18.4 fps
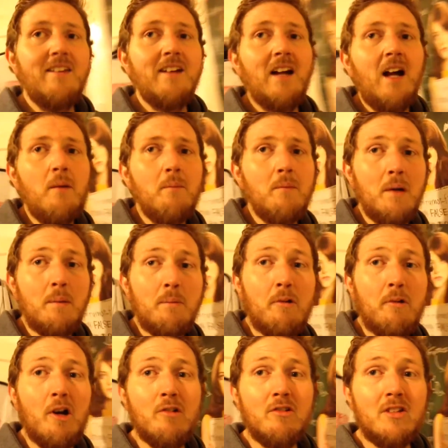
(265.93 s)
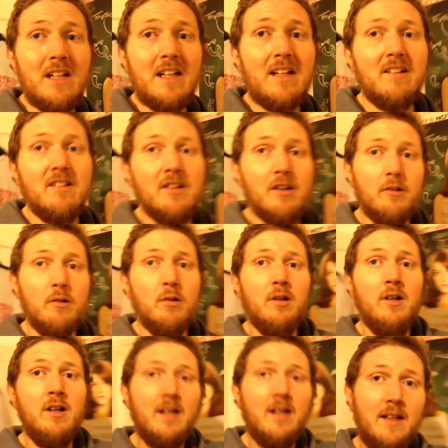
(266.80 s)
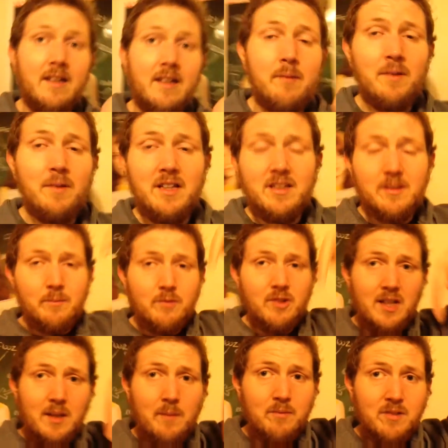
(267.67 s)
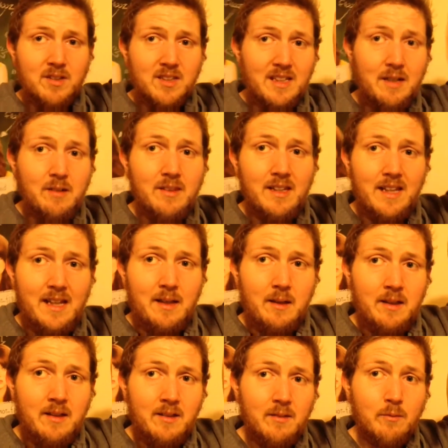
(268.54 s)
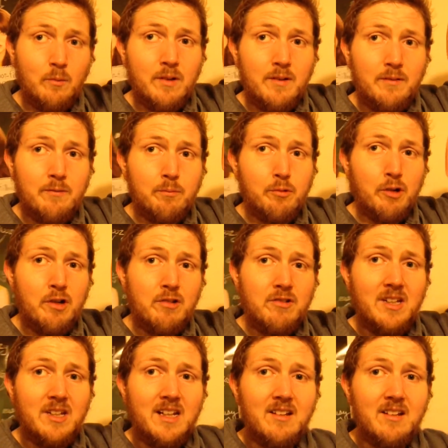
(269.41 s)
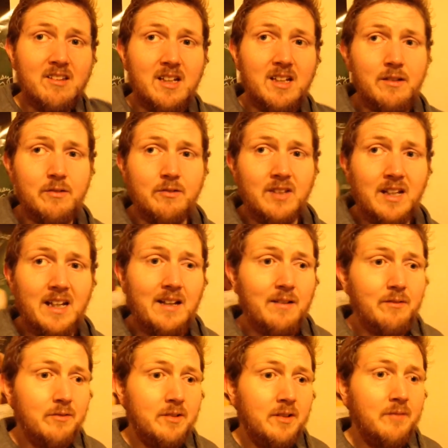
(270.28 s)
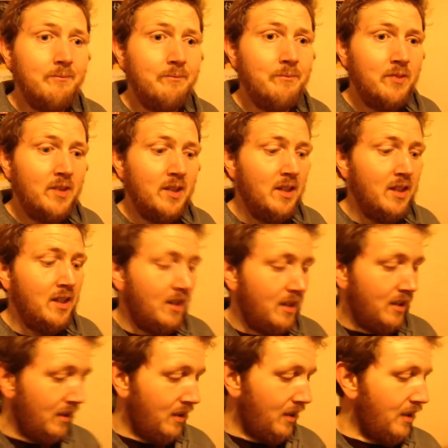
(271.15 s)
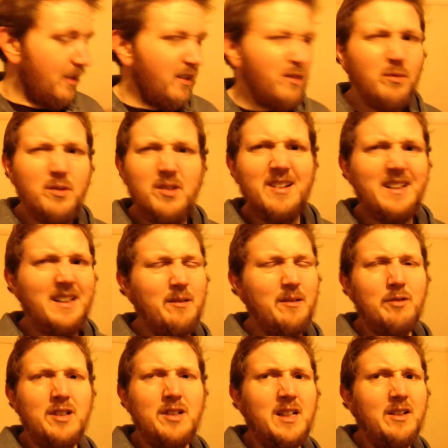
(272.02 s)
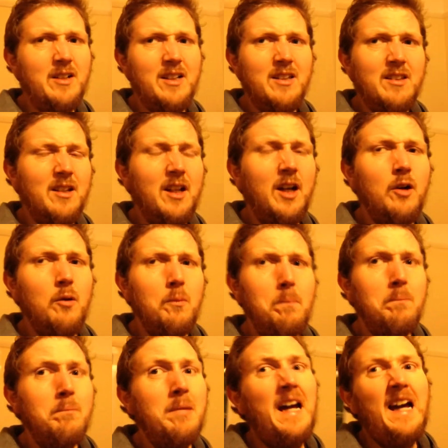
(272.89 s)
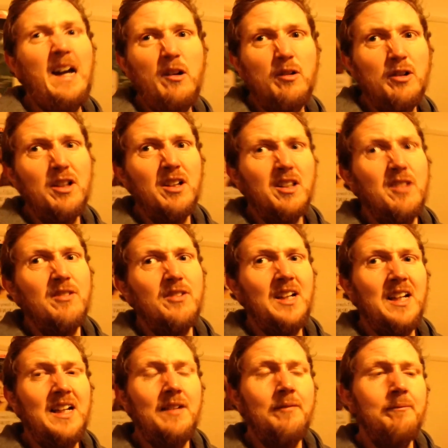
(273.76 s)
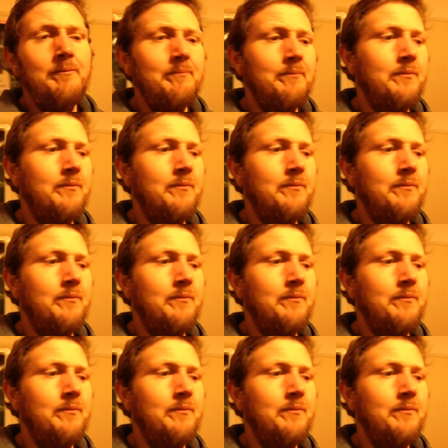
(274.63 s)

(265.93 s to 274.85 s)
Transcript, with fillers: to up my protein, so give me some tips down there with protein stuff to have. I don't really want to go into the whole powdered thing.